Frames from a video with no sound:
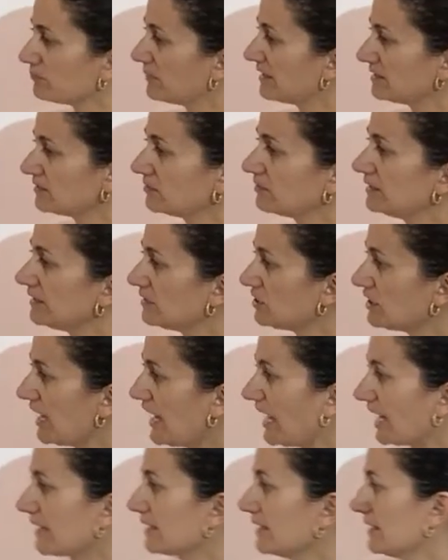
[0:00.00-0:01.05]
and mentally
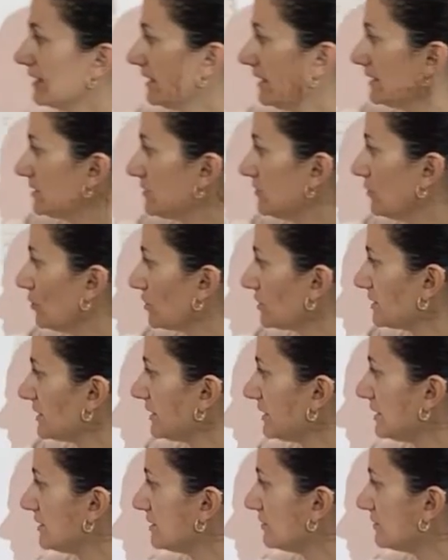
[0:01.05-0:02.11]
check, is
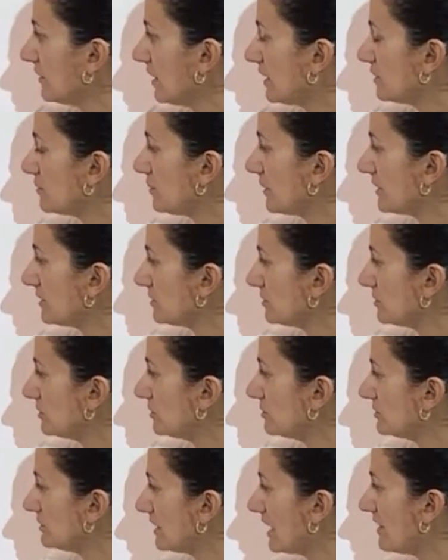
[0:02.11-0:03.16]
14 divided by 2
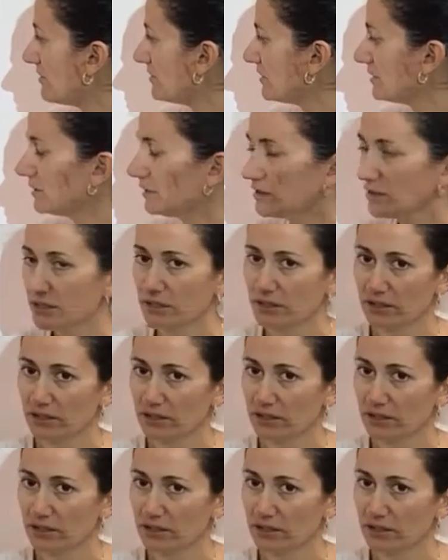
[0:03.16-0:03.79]
7?